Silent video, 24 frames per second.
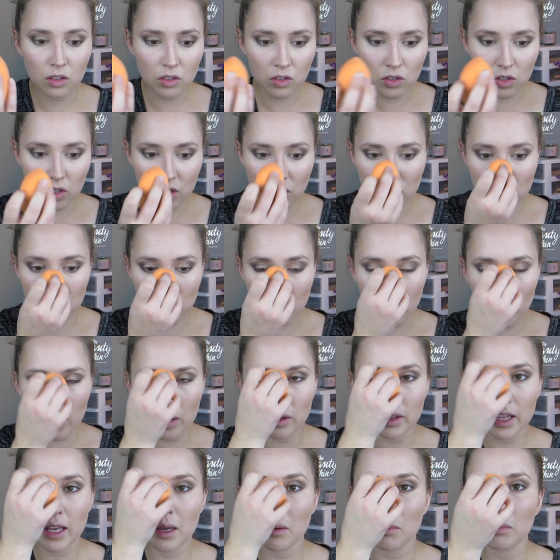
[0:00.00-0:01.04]
just so
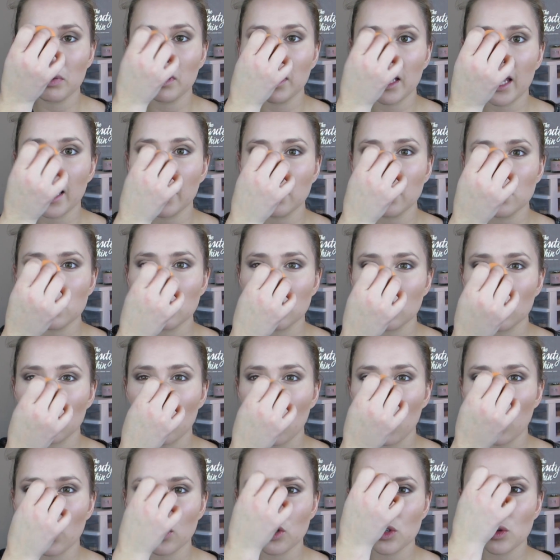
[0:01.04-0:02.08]
it like blends the
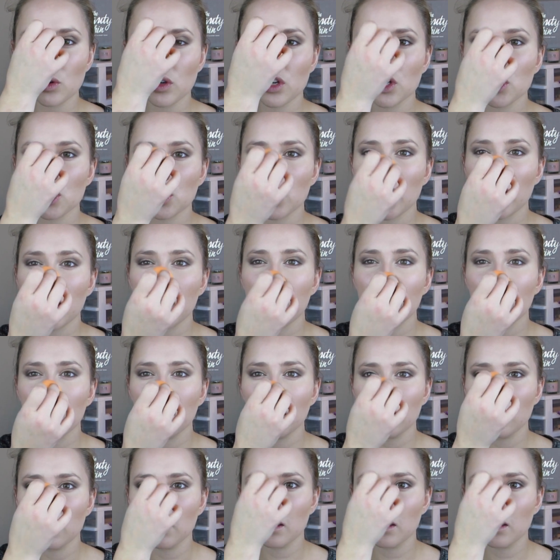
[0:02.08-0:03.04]
contour shade